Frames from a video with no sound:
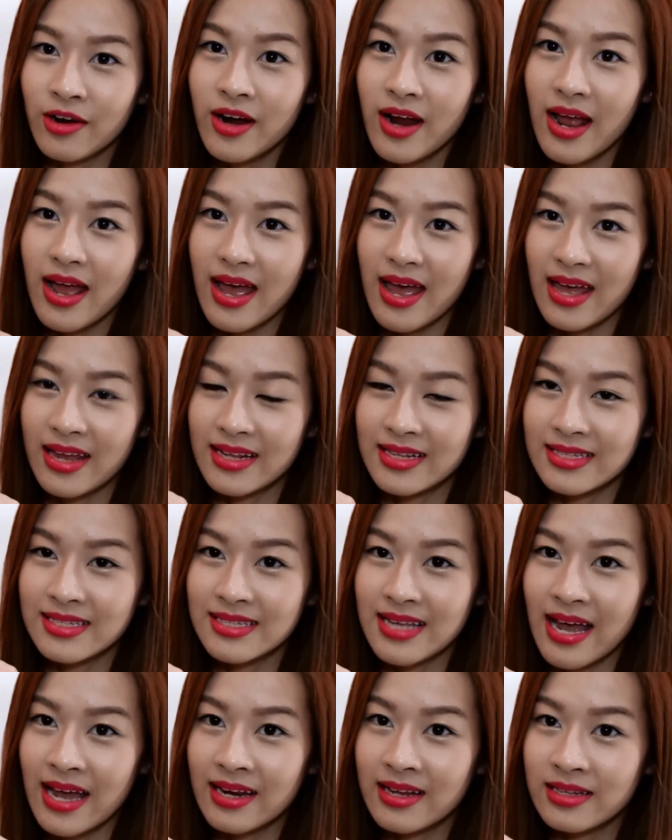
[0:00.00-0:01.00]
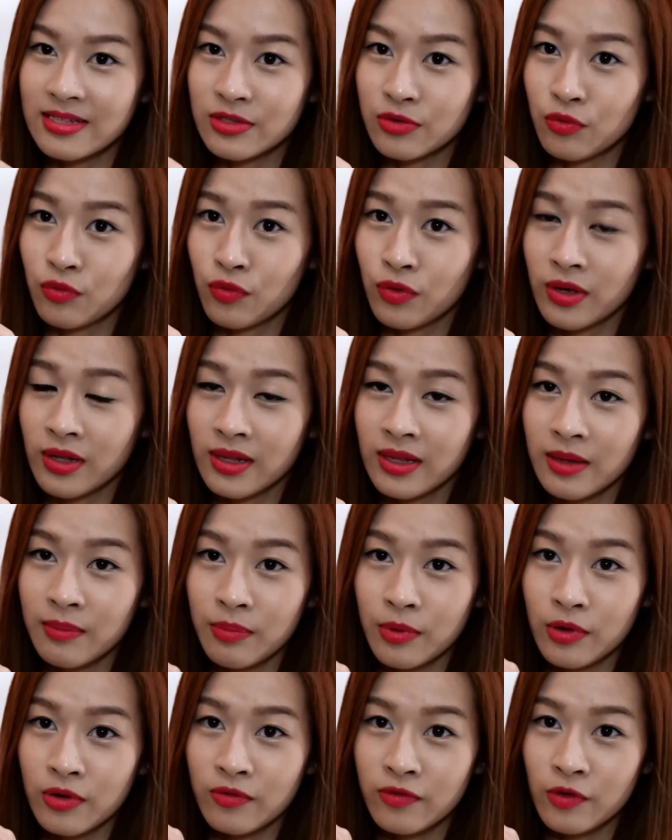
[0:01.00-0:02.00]
and inside it's a really
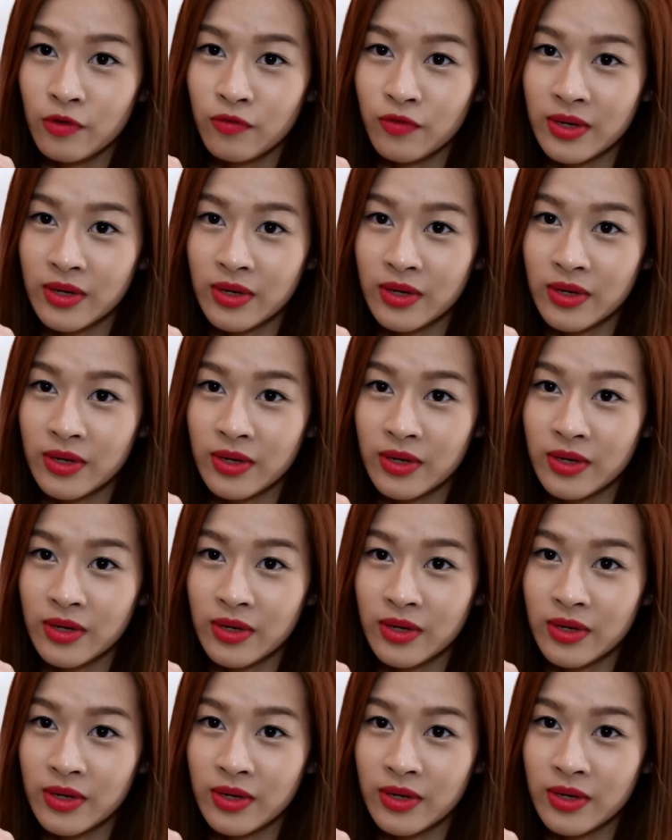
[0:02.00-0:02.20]
beautiful